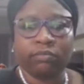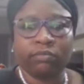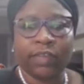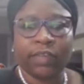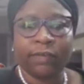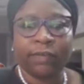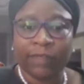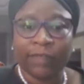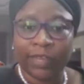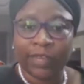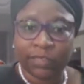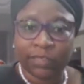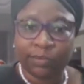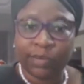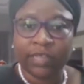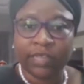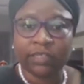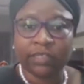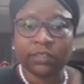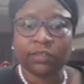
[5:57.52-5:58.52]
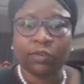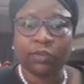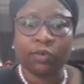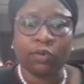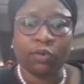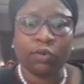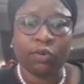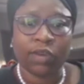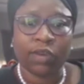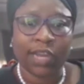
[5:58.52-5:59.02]
investments
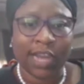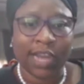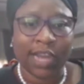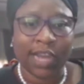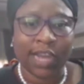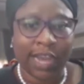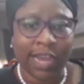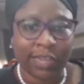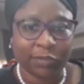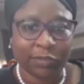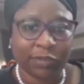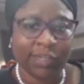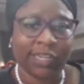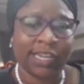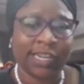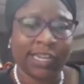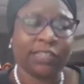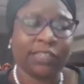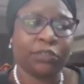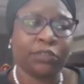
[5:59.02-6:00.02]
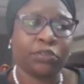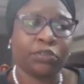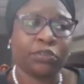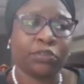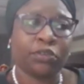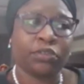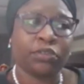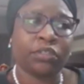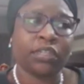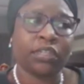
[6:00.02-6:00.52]
or cash rather than
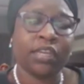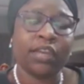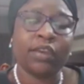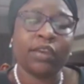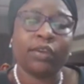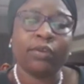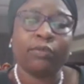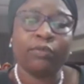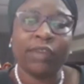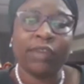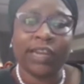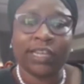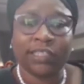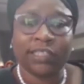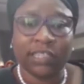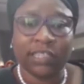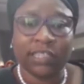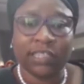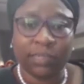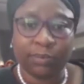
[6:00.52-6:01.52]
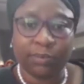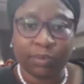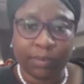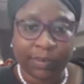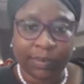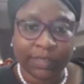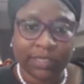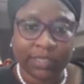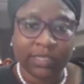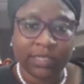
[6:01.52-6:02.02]
just real estate
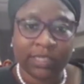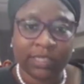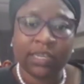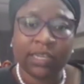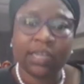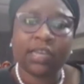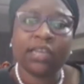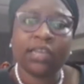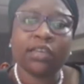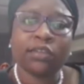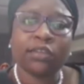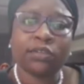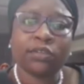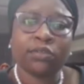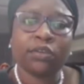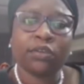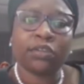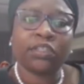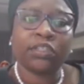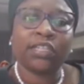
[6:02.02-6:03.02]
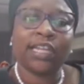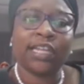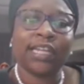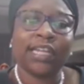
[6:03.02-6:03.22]
property, such that